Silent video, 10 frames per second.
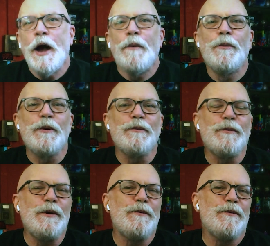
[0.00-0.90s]

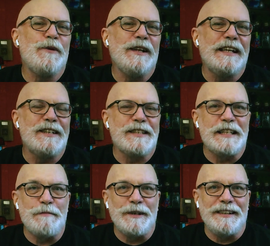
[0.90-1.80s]
We're really just
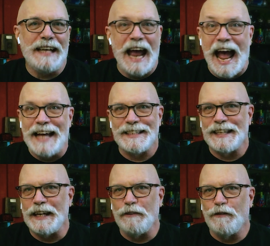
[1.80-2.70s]
typically
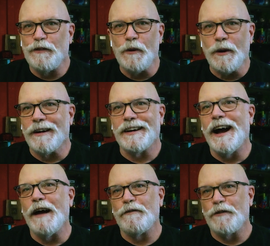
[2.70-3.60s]
asking for
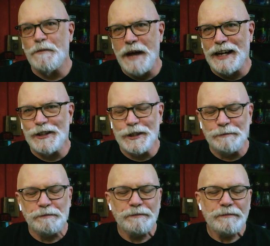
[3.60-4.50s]
confirmation.